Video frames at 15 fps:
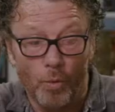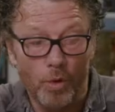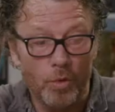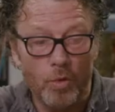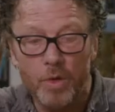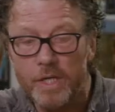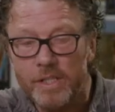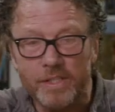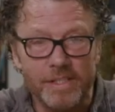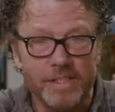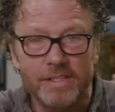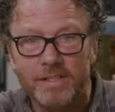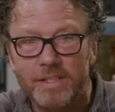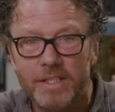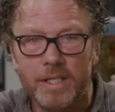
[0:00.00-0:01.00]
real quickly,
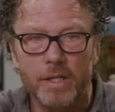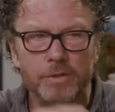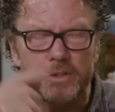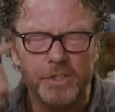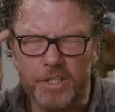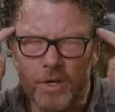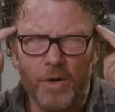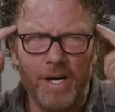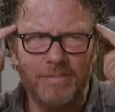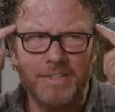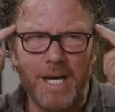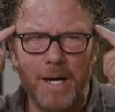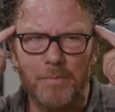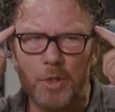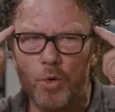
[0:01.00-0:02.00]
you know, so you don't have
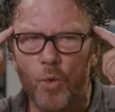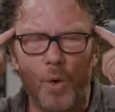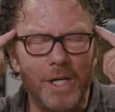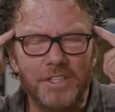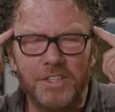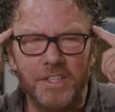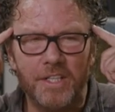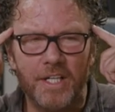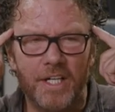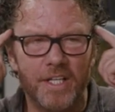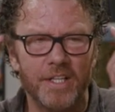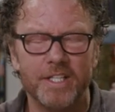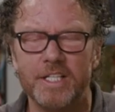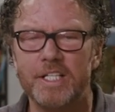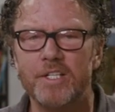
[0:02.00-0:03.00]
time to question
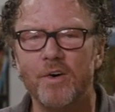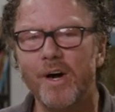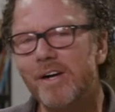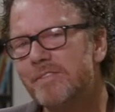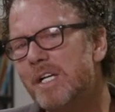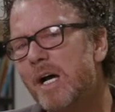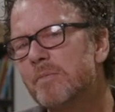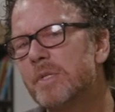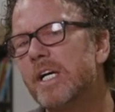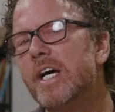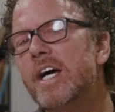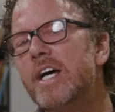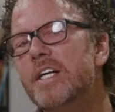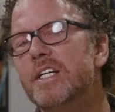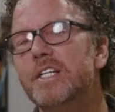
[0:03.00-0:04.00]
anything. You don't have time to
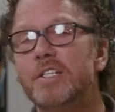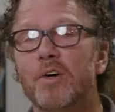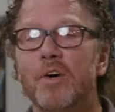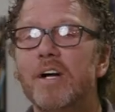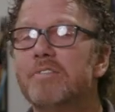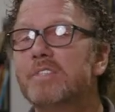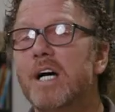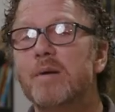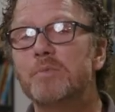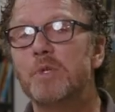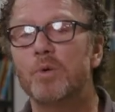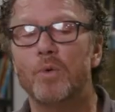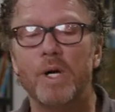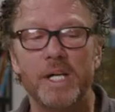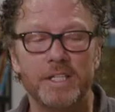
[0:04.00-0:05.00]
edit. You don't have time to
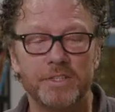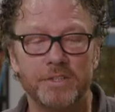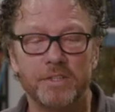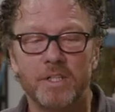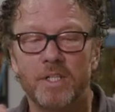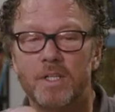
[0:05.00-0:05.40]
erase.